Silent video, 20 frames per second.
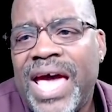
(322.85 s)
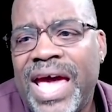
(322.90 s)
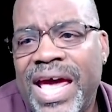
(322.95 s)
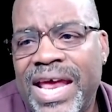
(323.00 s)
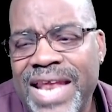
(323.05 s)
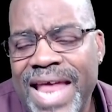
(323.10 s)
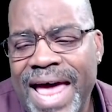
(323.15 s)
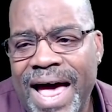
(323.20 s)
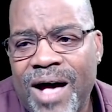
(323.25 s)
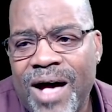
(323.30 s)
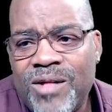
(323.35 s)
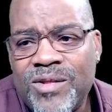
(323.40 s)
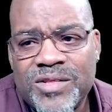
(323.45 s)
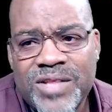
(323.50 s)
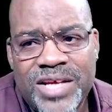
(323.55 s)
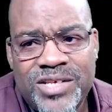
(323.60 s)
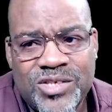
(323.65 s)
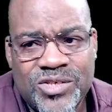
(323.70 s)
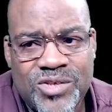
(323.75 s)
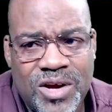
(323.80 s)
And now
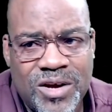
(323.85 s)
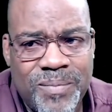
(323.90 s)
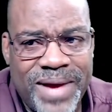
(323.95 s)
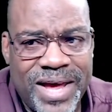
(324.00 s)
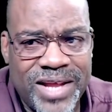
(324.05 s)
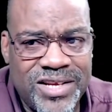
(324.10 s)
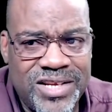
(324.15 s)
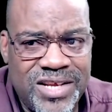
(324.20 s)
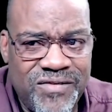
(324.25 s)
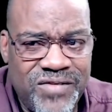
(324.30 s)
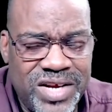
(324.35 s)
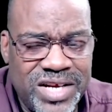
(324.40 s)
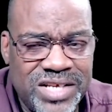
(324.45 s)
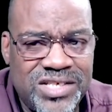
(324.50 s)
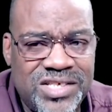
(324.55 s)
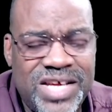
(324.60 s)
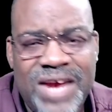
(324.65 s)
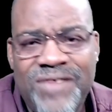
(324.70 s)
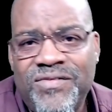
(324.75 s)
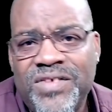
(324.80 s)
let's talk about
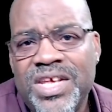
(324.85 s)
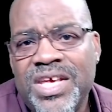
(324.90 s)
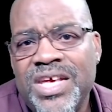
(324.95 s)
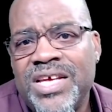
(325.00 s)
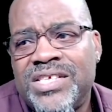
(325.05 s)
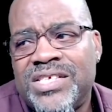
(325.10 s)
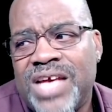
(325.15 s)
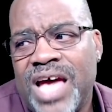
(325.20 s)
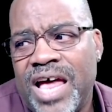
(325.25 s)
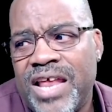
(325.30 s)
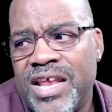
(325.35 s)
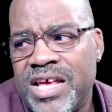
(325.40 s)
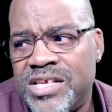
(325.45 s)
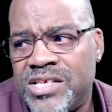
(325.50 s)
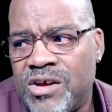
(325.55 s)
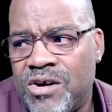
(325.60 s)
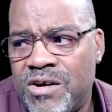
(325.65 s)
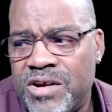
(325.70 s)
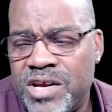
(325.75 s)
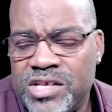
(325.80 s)
dividend safety. It's got
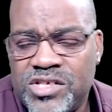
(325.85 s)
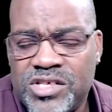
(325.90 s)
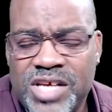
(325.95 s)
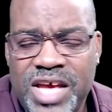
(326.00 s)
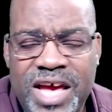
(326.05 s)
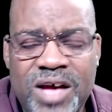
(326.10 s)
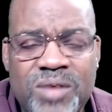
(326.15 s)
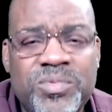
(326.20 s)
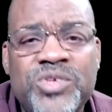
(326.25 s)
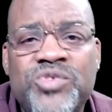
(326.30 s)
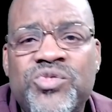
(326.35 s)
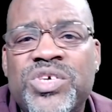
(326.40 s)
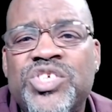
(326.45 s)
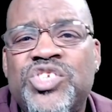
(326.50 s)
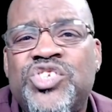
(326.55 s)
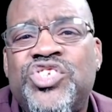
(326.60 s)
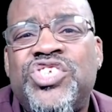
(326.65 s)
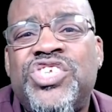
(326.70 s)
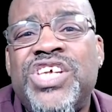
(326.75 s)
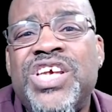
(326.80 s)
is on a scale
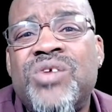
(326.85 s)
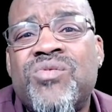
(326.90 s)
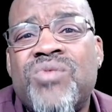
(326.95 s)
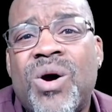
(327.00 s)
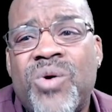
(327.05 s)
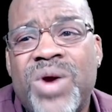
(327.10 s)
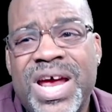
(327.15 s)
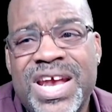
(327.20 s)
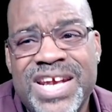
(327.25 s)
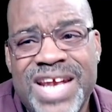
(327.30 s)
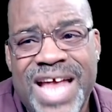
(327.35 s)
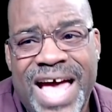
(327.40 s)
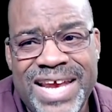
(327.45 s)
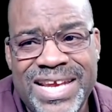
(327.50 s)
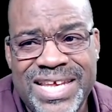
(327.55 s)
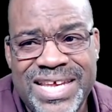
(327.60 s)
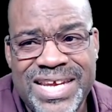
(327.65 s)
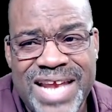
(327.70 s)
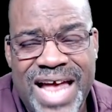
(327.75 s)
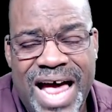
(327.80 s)
between zero and
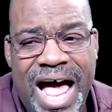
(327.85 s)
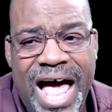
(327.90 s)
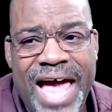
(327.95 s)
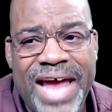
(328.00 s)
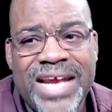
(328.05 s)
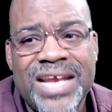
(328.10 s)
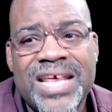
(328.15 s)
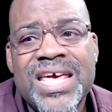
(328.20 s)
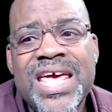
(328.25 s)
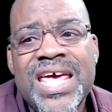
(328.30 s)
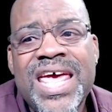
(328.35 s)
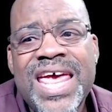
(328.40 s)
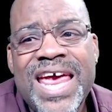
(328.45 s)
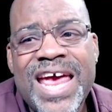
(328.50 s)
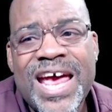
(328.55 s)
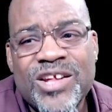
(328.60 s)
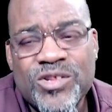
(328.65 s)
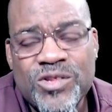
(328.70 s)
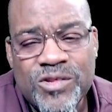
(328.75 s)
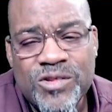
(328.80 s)
99,
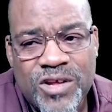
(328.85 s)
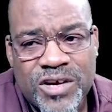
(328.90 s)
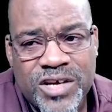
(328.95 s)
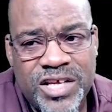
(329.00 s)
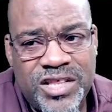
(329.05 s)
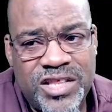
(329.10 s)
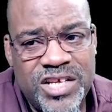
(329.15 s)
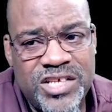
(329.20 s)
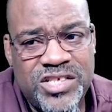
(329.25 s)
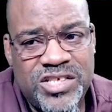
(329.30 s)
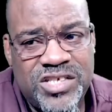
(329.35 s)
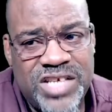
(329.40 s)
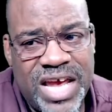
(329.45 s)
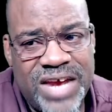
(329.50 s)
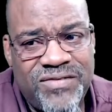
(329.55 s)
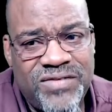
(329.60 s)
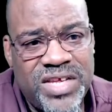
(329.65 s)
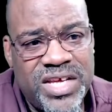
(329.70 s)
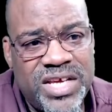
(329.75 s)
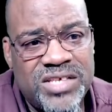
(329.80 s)
and look at the
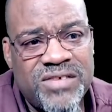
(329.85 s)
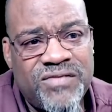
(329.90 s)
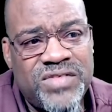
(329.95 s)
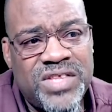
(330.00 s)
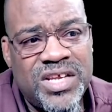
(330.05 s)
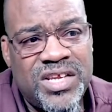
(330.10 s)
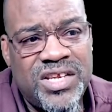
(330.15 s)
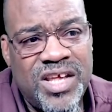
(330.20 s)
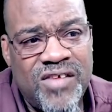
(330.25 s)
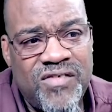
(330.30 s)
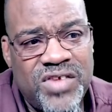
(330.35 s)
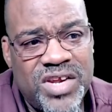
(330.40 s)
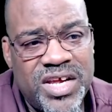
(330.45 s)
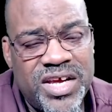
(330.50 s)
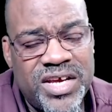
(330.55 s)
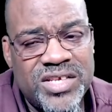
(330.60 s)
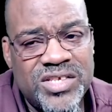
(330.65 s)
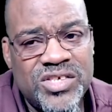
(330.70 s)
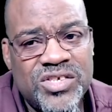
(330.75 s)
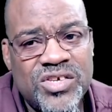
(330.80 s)
safeties of the
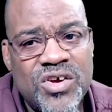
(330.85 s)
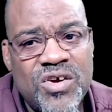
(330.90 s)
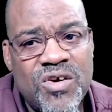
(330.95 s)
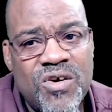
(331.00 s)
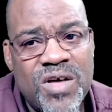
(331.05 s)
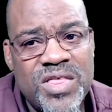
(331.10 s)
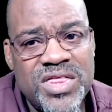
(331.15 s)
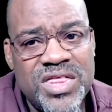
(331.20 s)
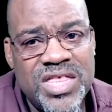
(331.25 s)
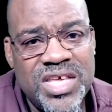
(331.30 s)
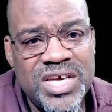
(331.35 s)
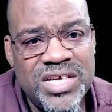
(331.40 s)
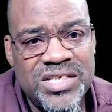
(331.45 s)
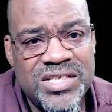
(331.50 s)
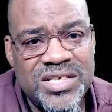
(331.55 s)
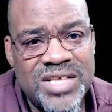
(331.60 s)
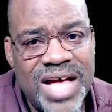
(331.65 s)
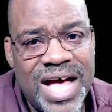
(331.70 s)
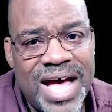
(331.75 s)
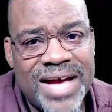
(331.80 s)
dividends on
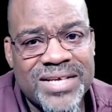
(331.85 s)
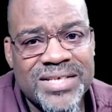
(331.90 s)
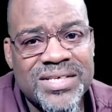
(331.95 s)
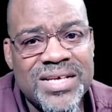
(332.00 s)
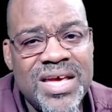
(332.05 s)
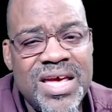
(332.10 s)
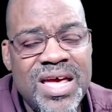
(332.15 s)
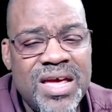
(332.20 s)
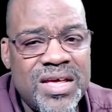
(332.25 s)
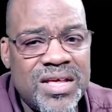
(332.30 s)
these stocks.